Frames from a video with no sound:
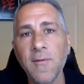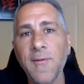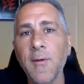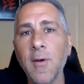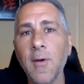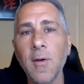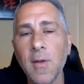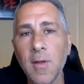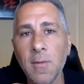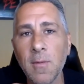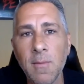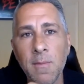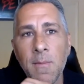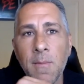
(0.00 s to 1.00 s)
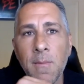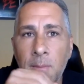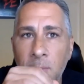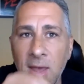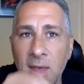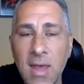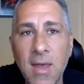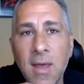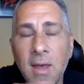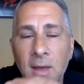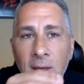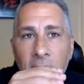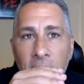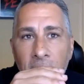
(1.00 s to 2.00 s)
for me
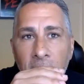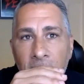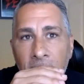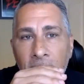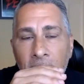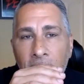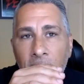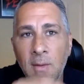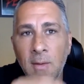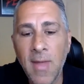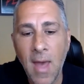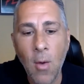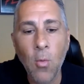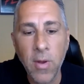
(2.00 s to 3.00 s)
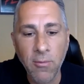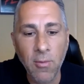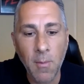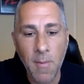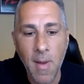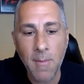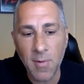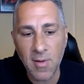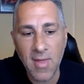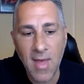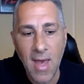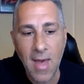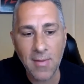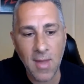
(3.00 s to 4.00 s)
that we remember
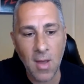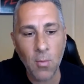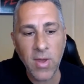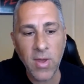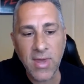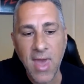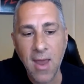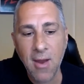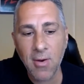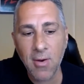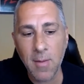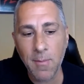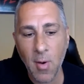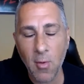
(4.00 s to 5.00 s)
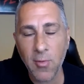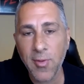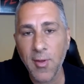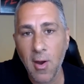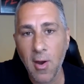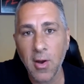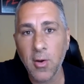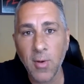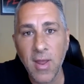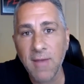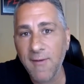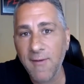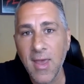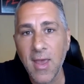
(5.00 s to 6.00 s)
that we carry both our
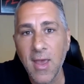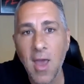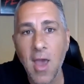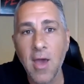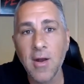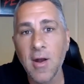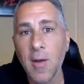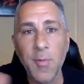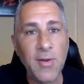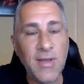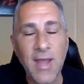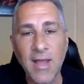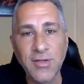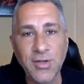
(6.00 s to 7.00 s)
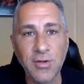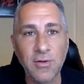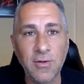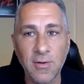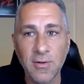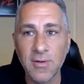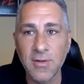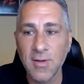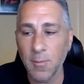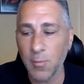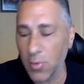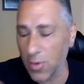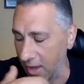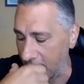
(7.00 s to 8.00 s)
grieving and our potential to
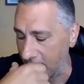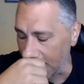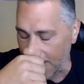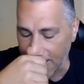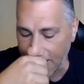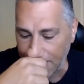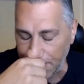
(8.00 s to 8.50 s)
bring healing.